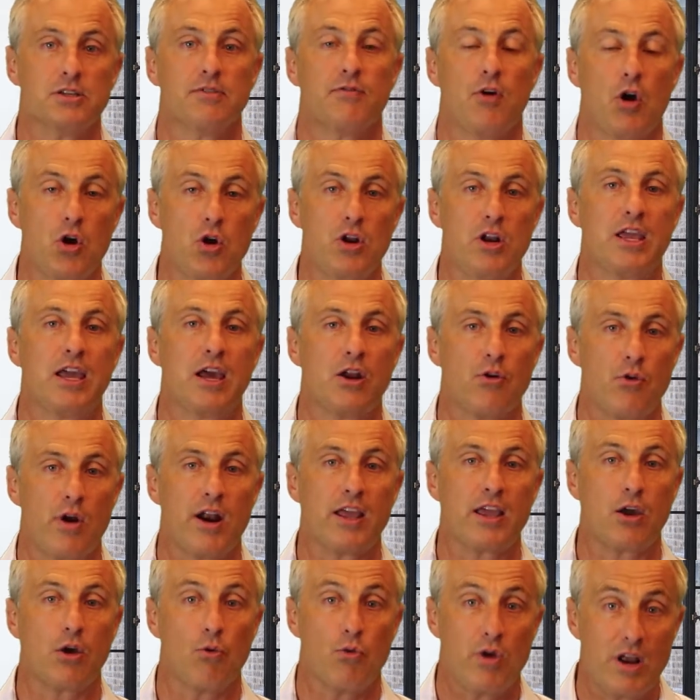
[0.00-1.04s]
of owning and
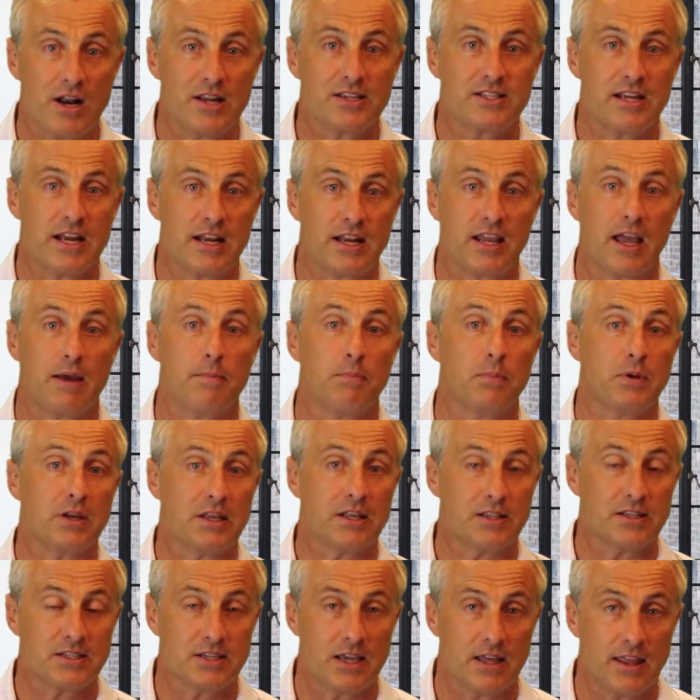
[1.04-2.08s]
running a real estate company
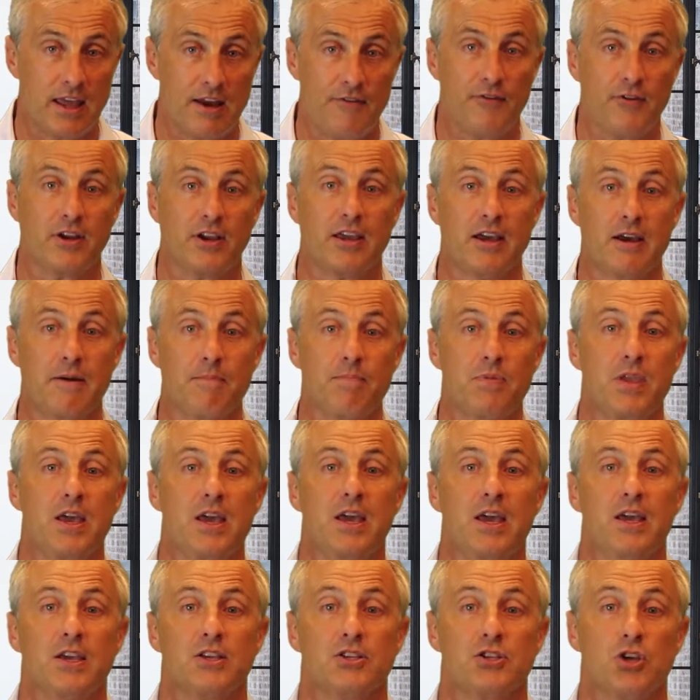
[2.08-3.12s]
in South Africa.
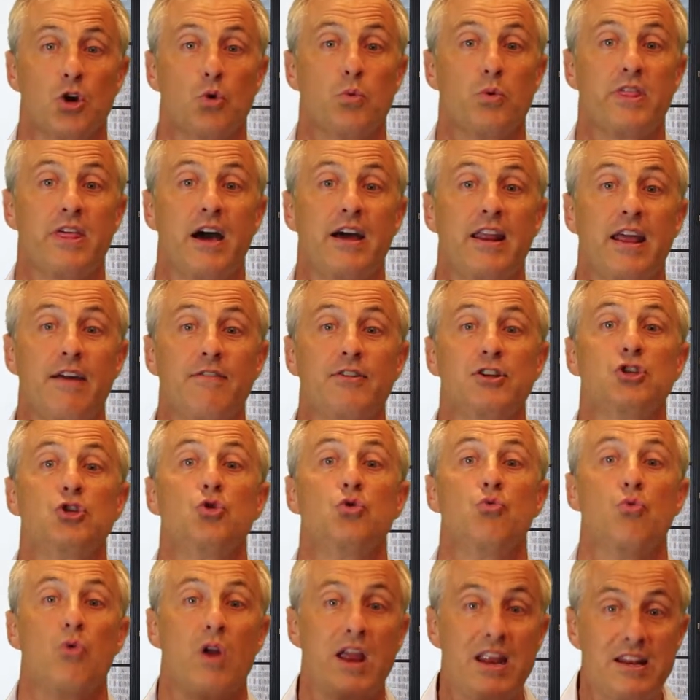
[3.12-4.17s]
So without having to
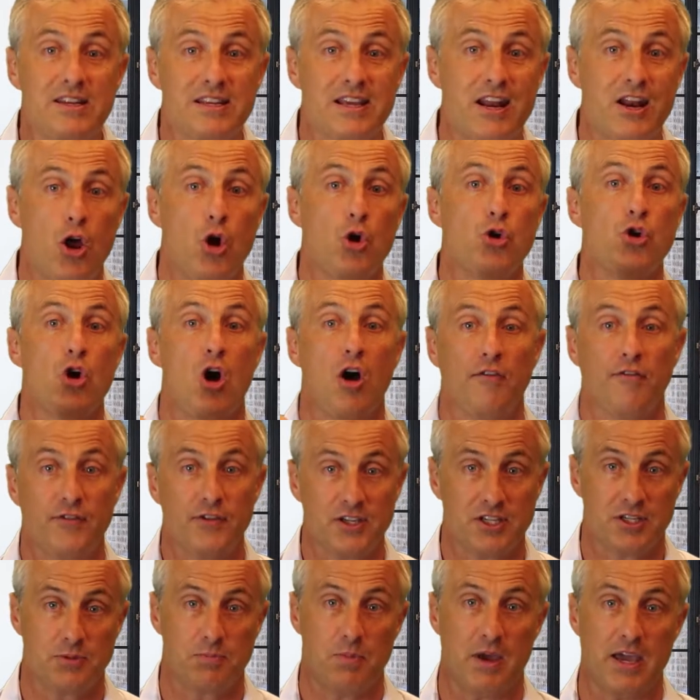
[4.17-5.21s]
rent and own
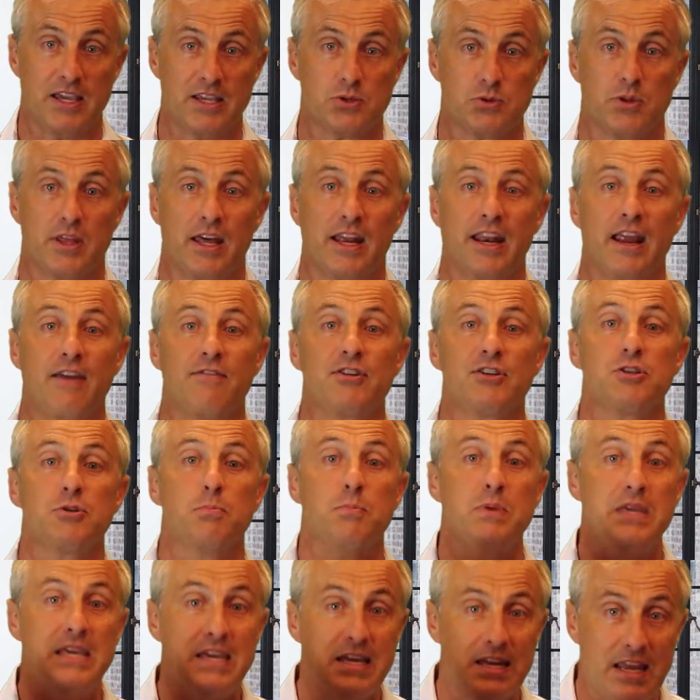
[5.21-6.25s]
office space, without having to
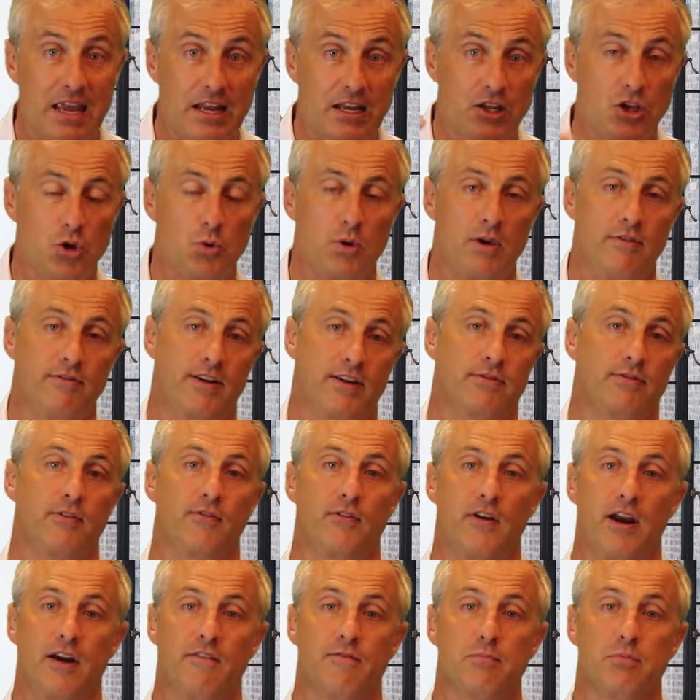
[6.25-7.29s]
be an NQF level
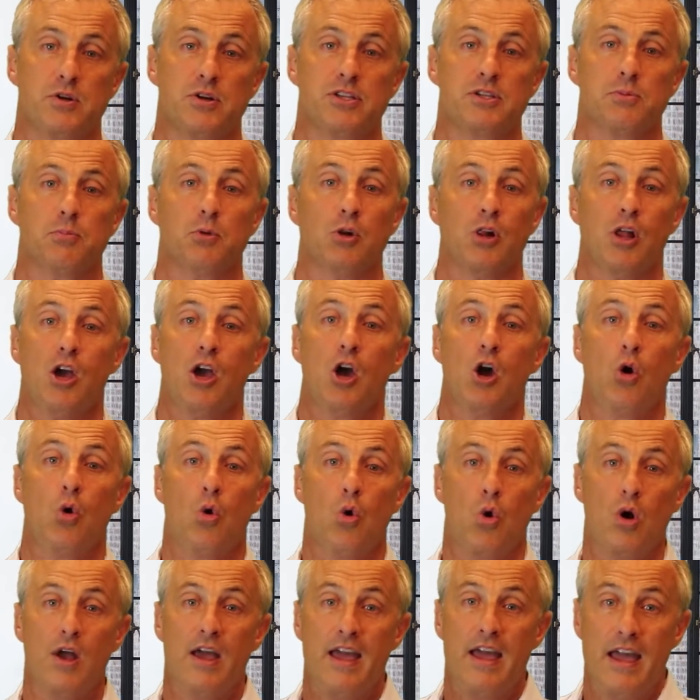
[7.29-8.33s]
5 principal,
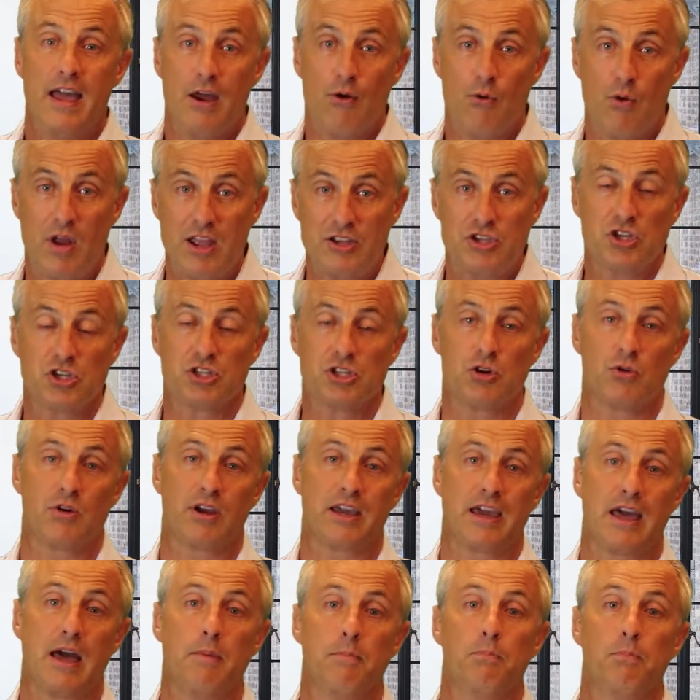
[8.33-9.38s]
or register a
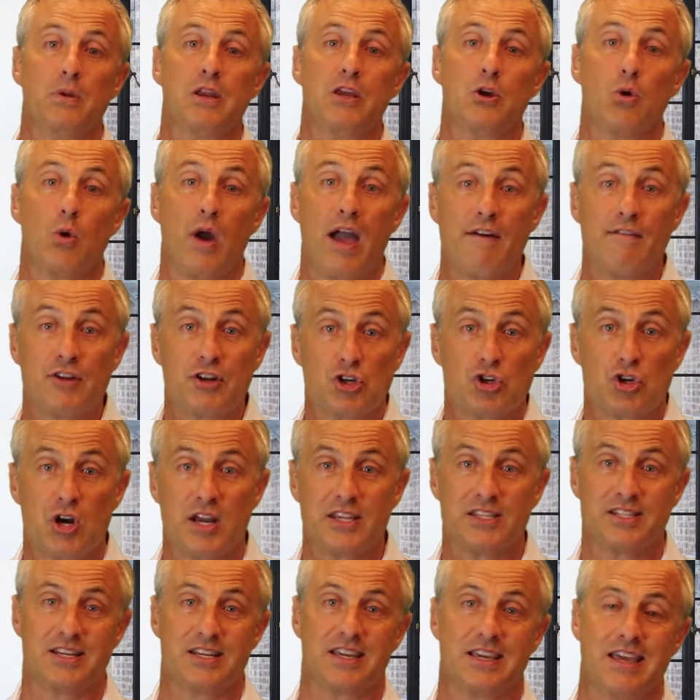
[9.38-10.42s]
company, or have a
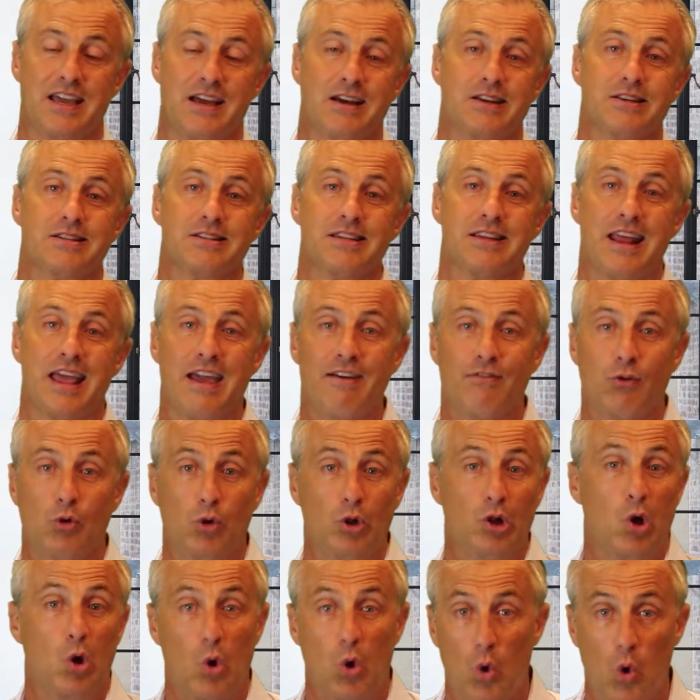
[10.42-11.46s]
trust account and have
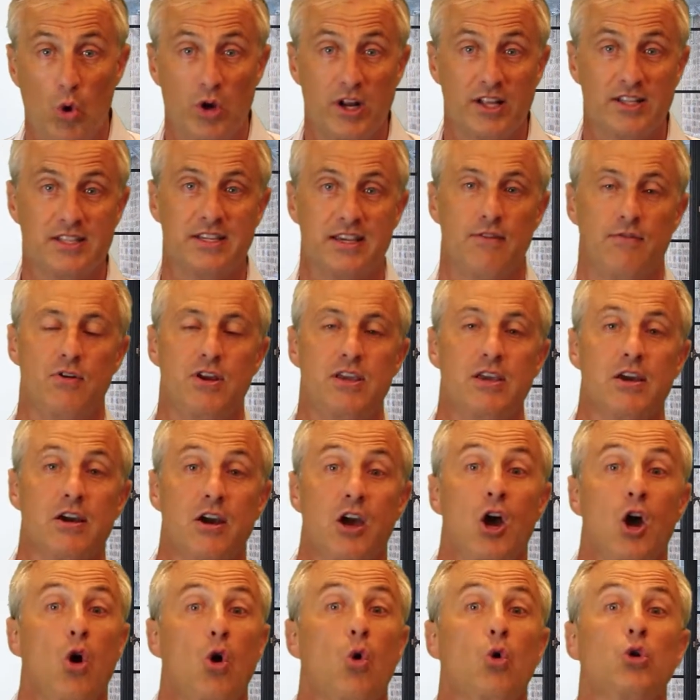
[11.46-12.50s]
all the audits every year,
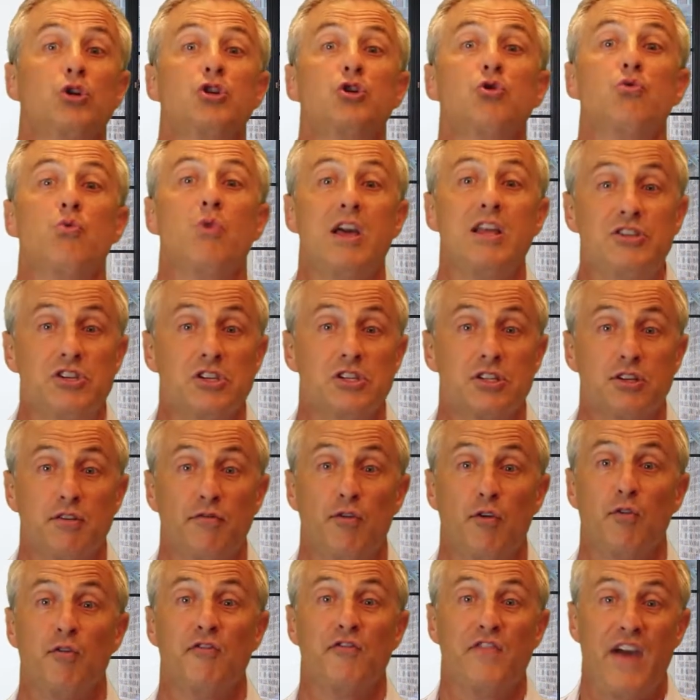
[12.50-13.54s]
or to register
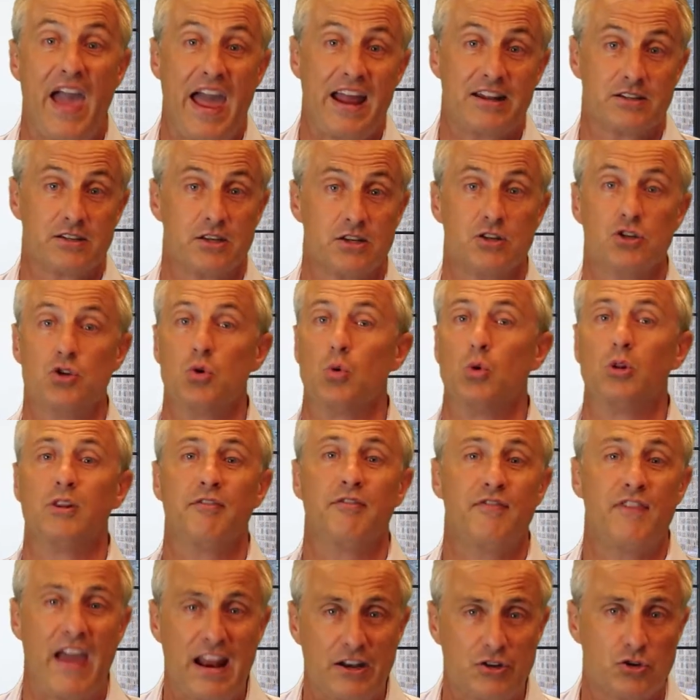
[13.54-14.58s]
for VAT and do all the
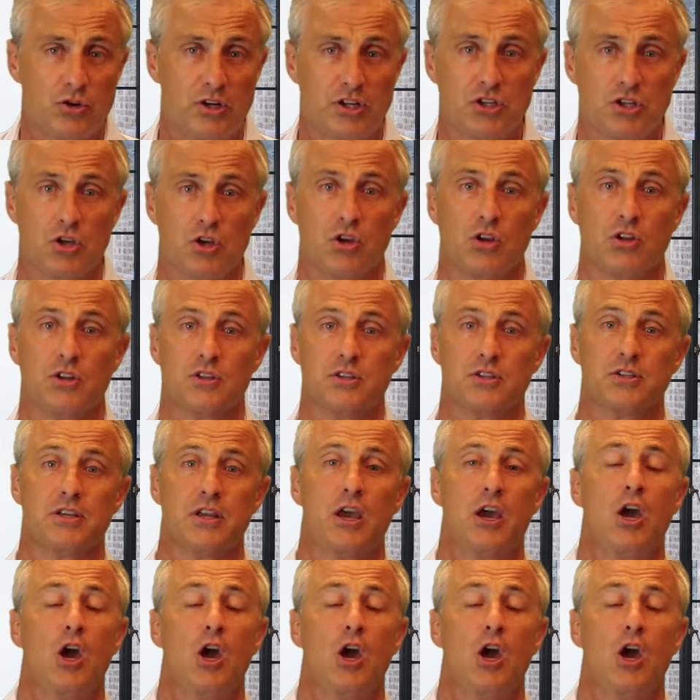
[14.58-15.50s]
VAT returns.